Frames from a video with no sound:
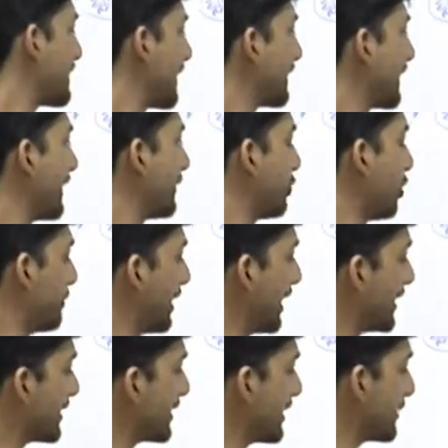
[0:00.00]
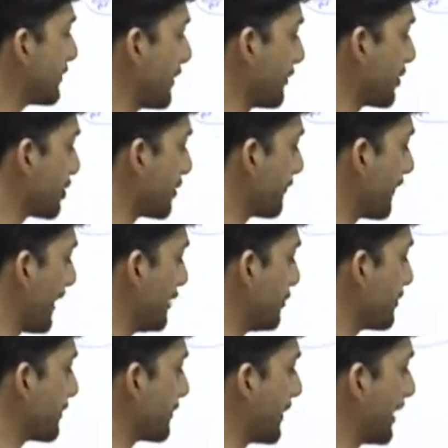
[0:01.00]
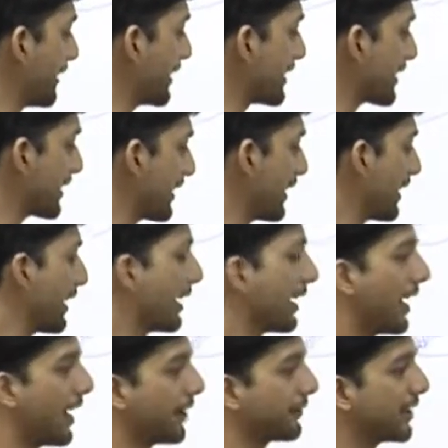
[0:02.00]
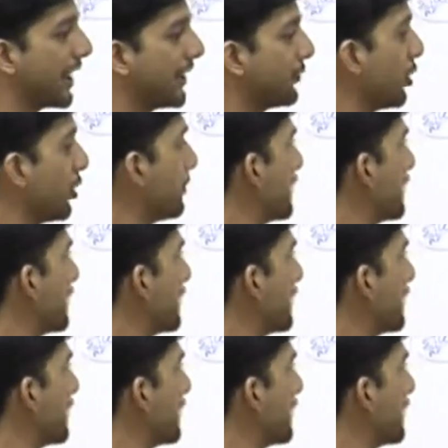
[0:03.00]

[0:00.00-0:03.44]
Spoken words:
is that I normalize these membership values by this. After I